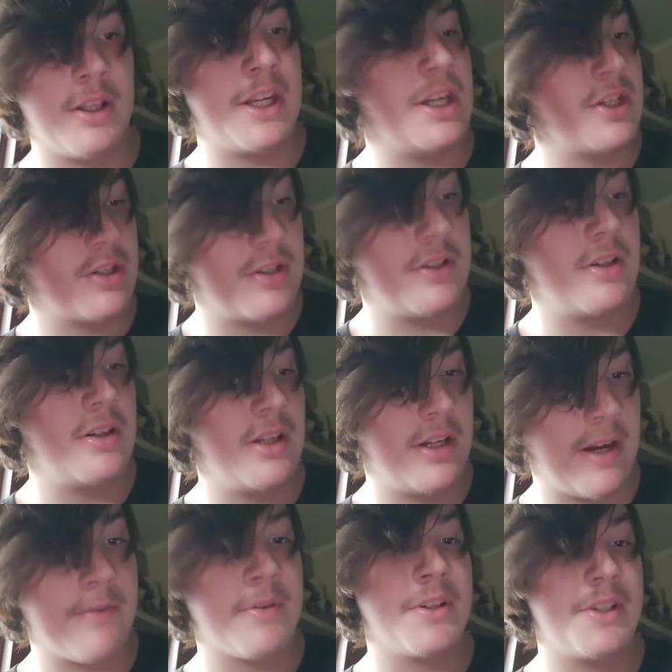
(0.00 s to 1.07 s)
in
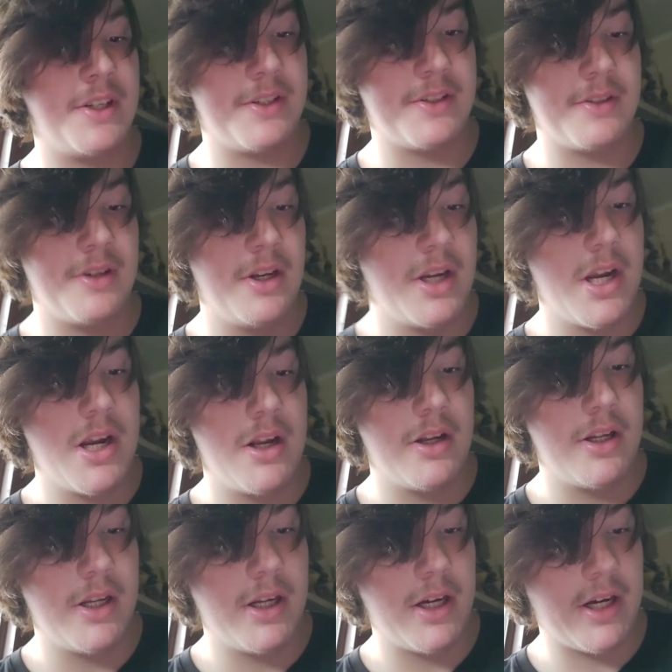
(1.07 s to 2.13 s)
every season,
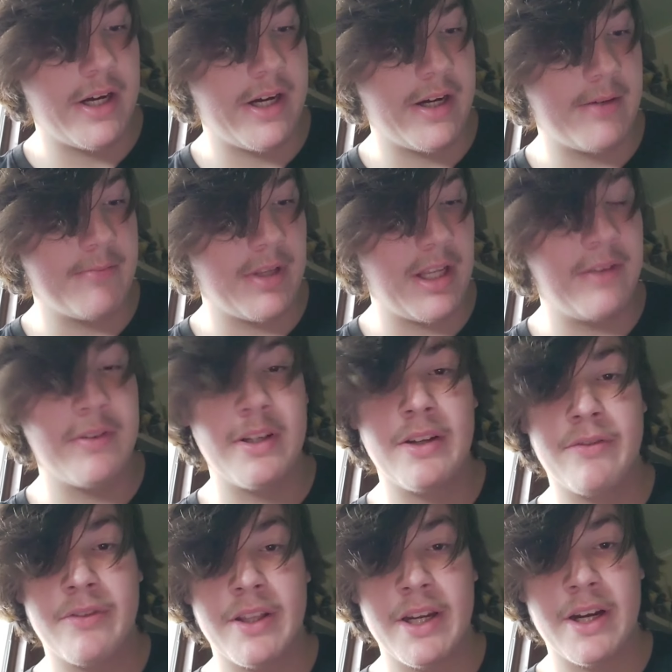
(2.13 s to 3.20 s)
even
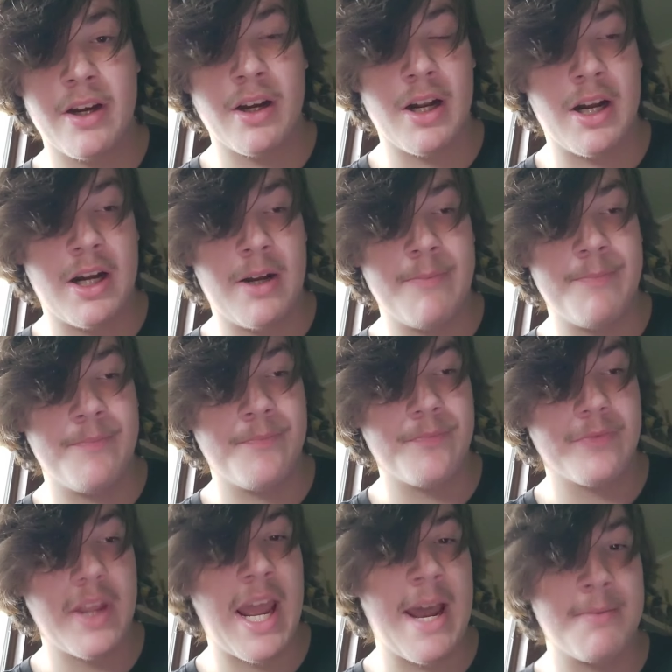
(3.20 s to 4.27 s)
if they're
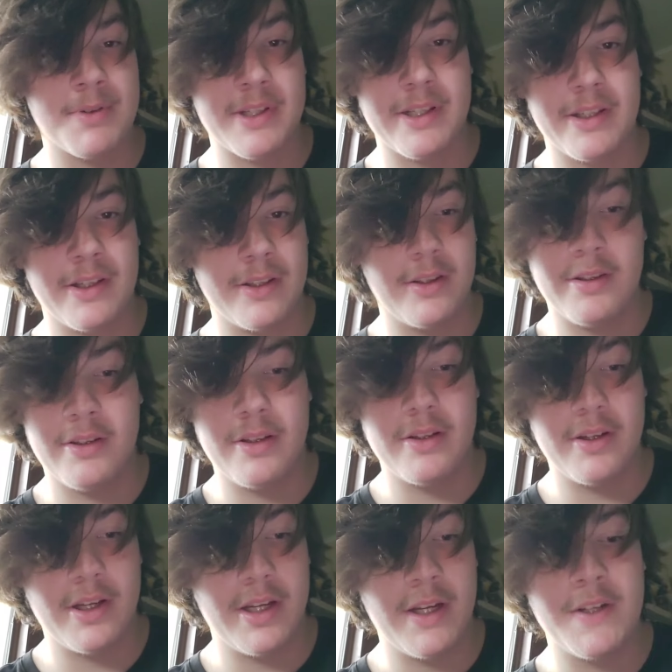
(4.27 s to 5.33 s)
absent in
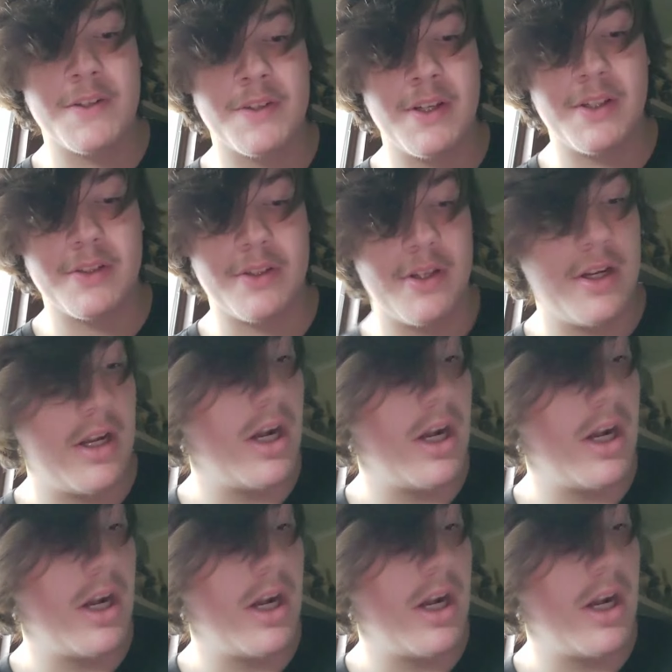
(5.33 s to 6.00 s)
each season.